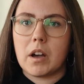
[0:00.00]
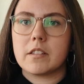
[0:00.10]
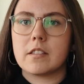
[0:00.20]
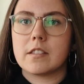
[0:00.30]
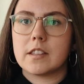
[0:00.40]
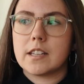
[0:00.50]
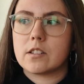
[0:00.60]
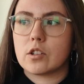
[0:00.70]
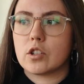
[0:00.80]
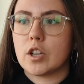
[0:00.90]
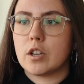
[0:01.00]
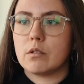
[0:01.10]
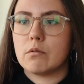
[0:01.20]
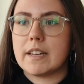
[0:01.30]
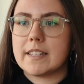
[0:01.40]
Other than these
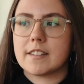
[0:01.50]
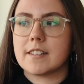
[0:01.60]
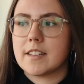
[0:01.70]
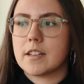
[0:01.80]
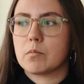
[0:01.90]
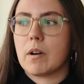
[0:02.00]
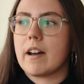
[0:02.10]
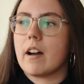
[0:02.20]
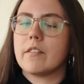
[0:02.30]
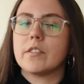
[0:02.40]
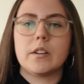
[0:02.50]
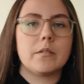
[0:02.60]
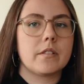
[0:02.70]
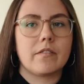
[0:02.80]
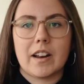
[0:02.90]
two instances where I've
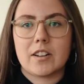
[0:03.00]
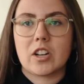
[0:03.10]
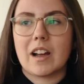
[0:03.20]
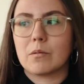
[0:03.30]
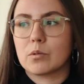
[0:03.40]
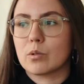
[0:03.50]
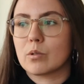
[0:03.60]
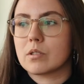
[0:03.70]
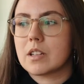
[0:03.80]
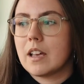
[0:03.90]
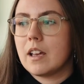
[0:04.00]
used the flash outdoors